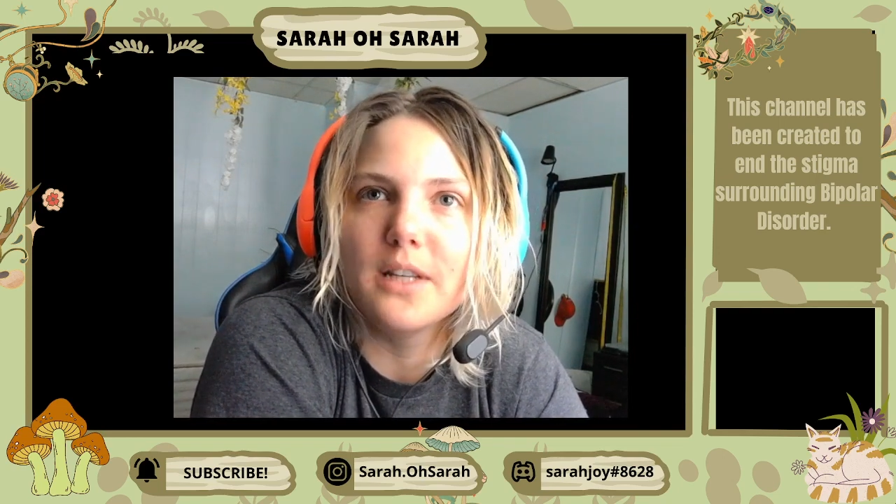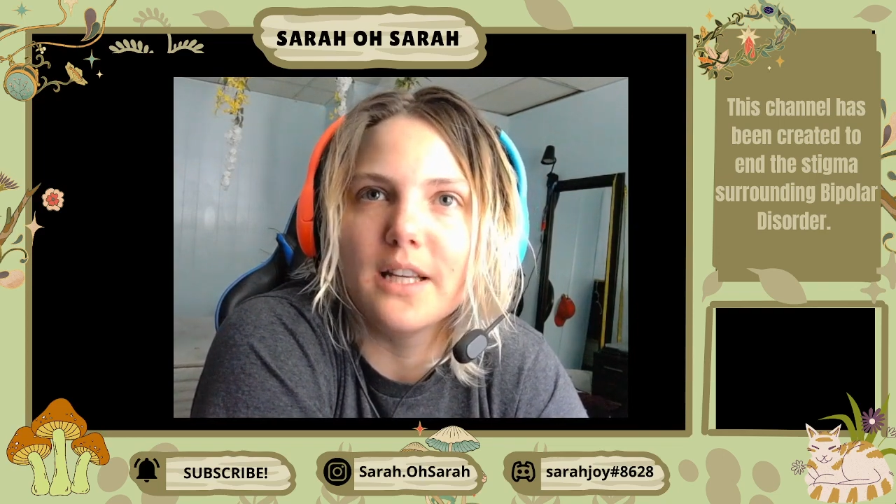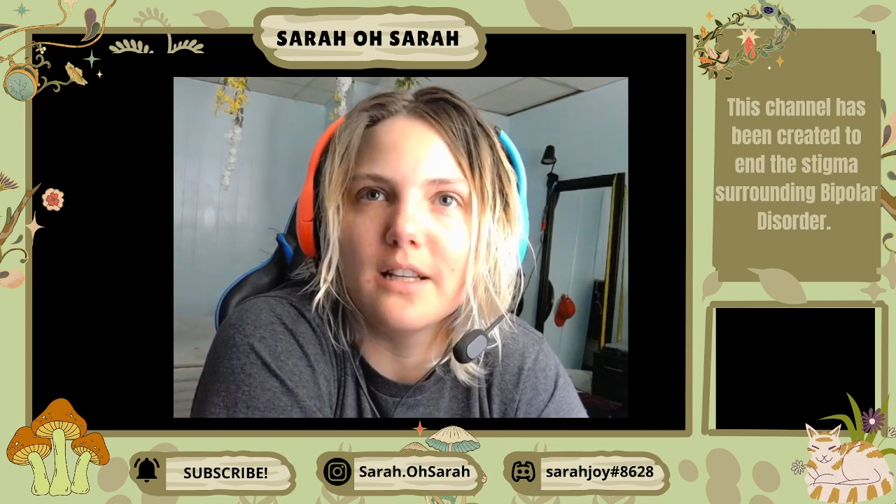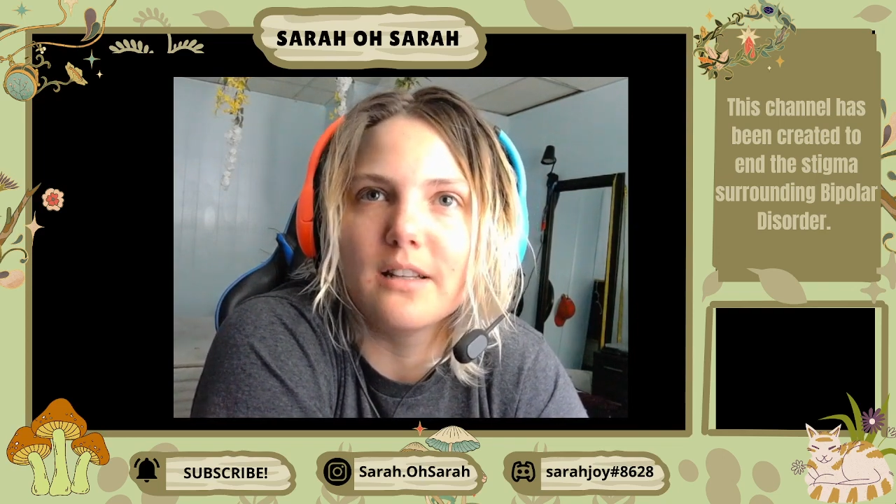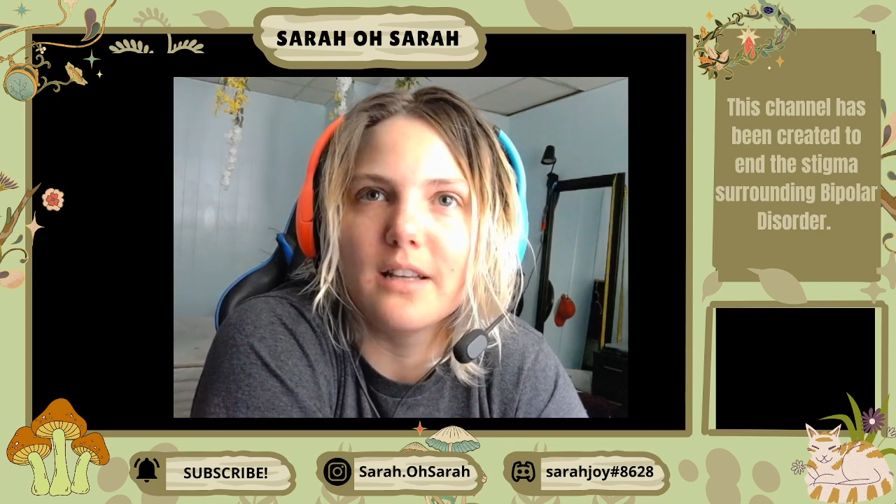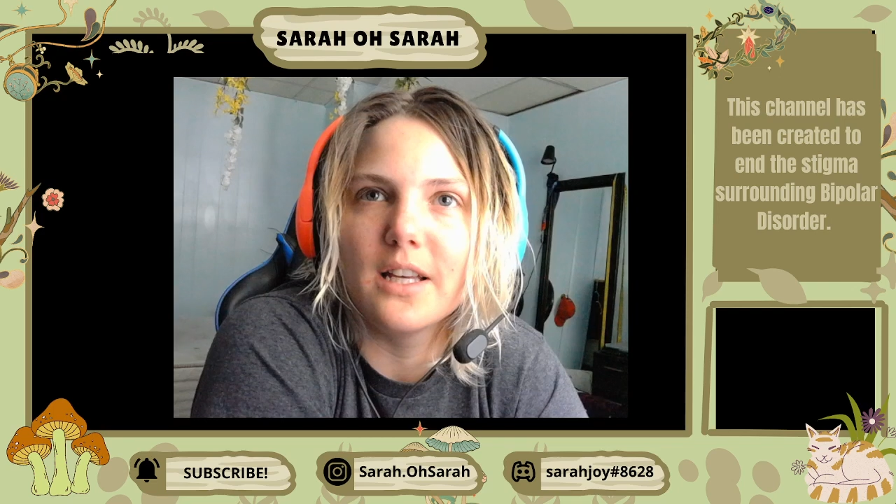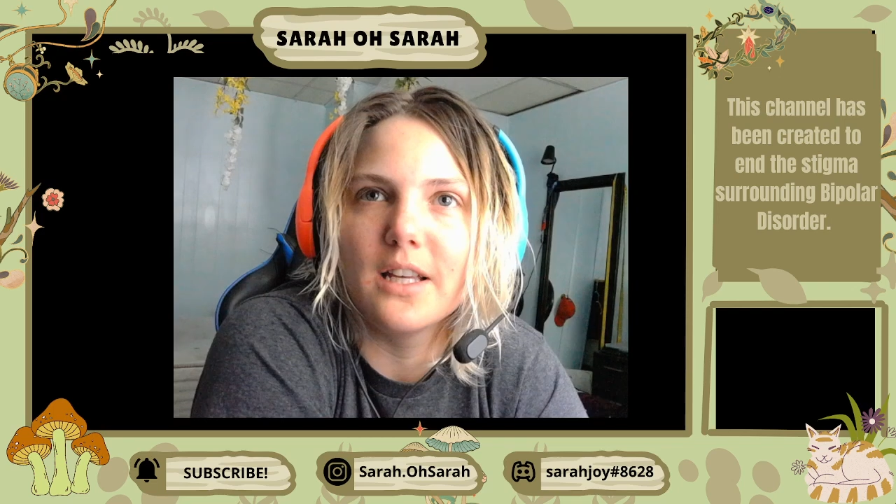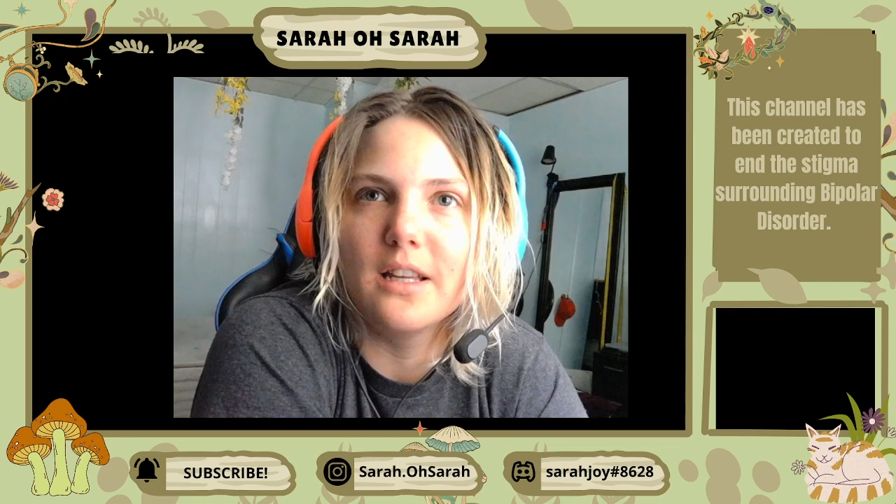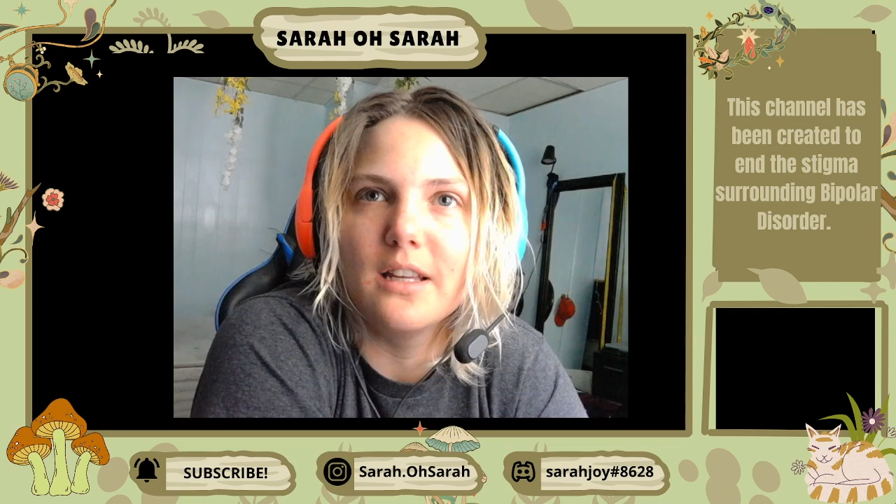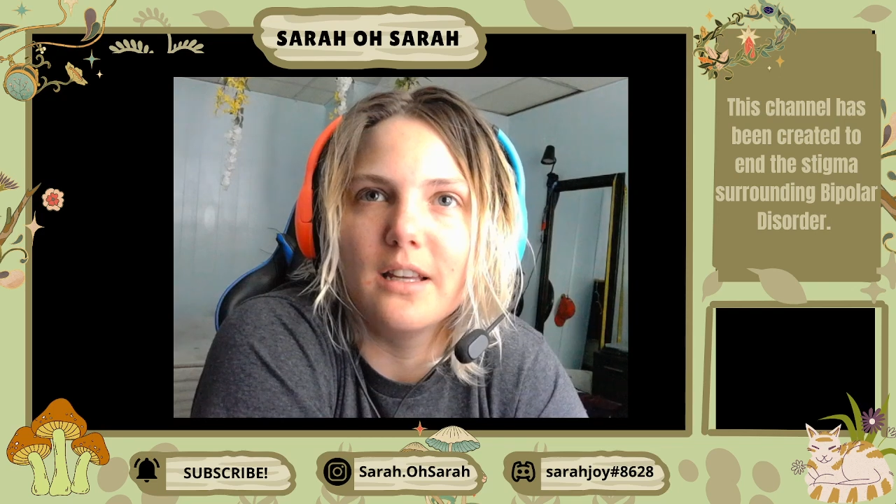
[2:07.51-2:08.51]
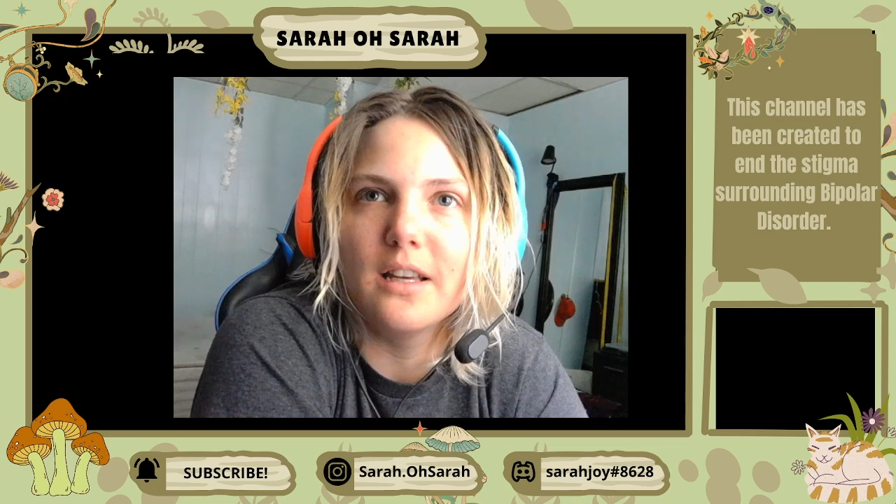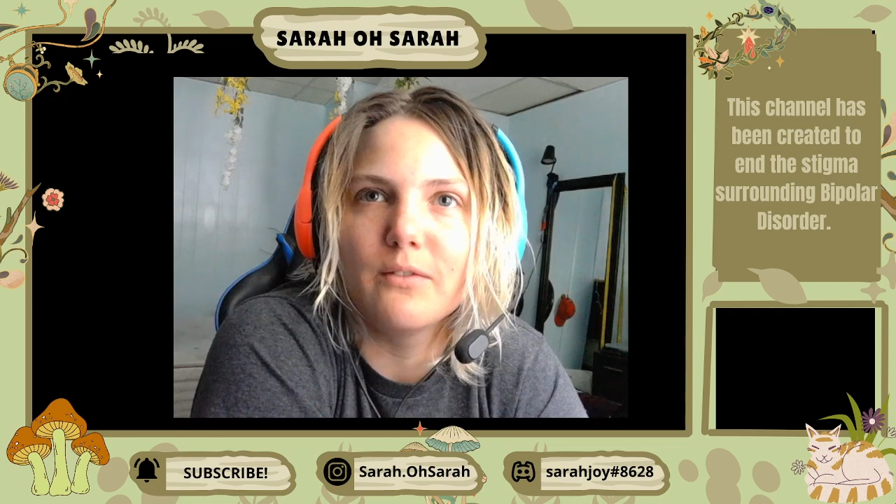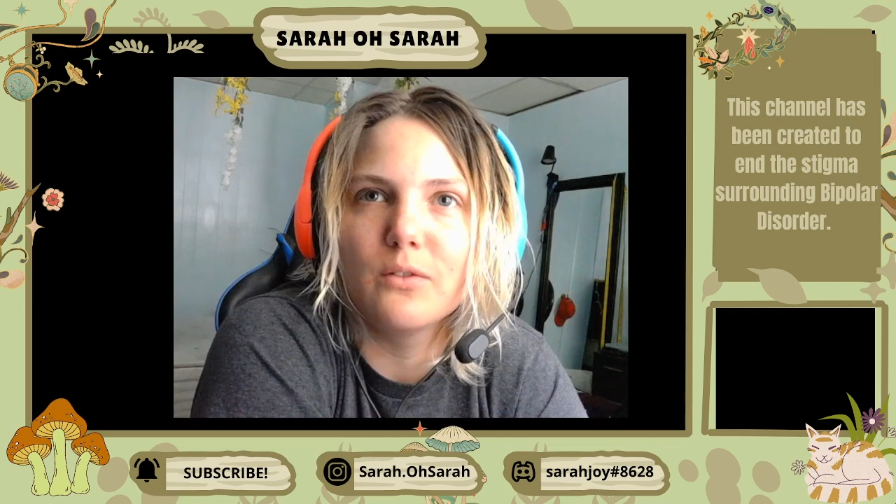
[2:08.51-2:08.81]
and I have